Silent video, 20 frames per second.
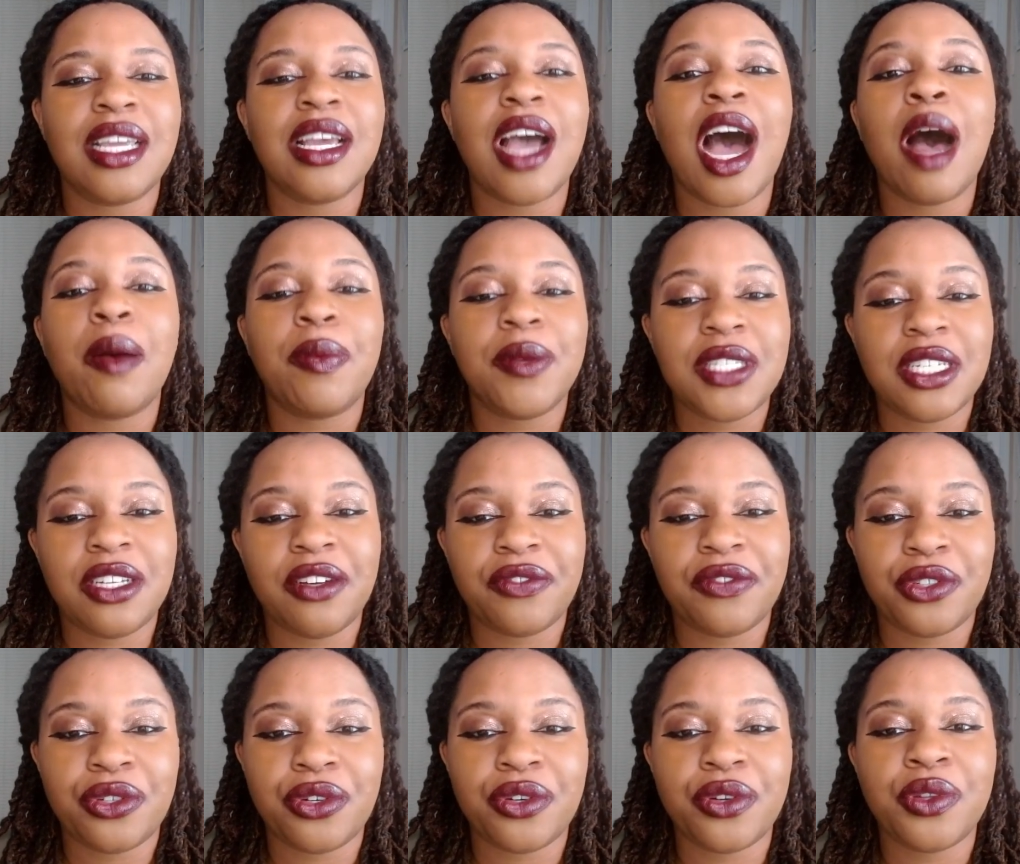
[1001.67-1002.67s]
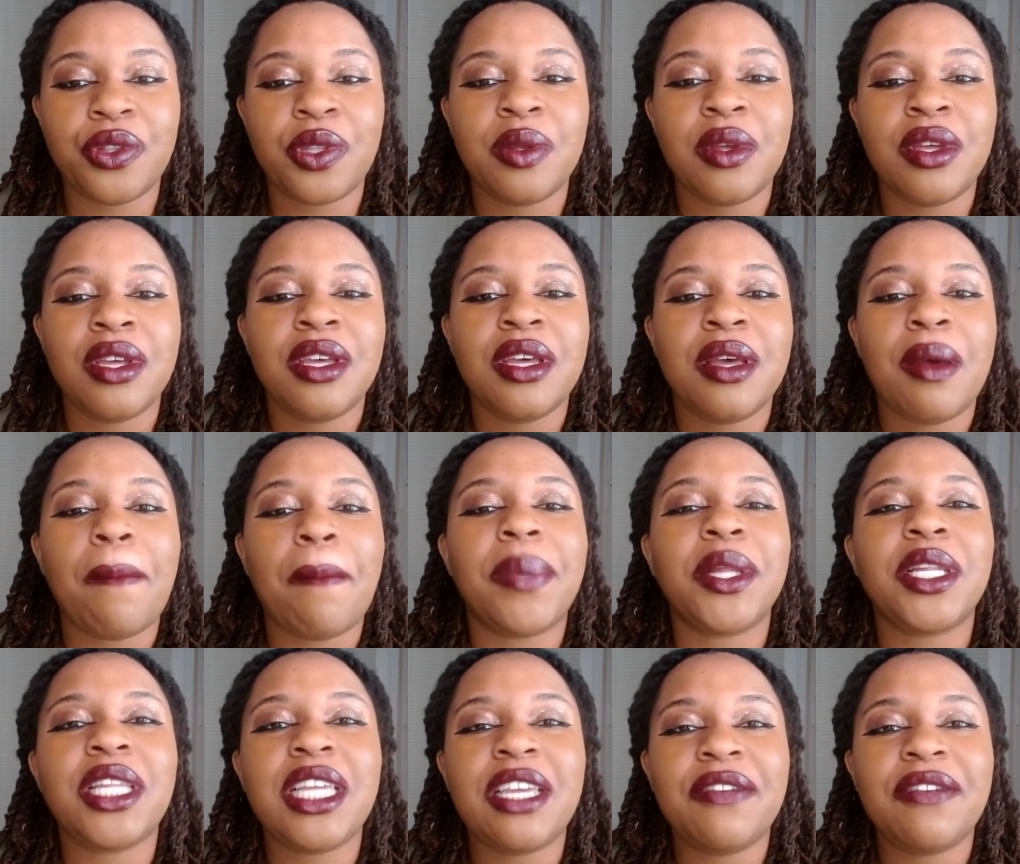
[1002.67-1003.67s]
opposite of truth.
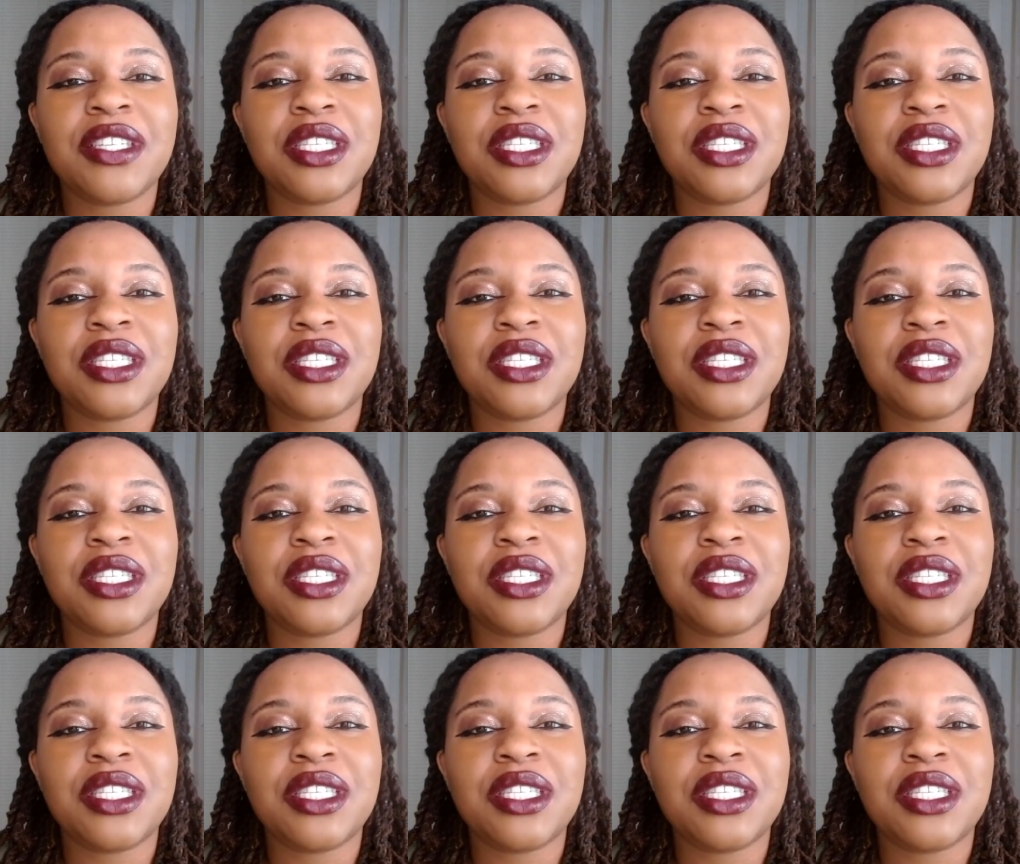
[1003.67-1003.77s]
Belief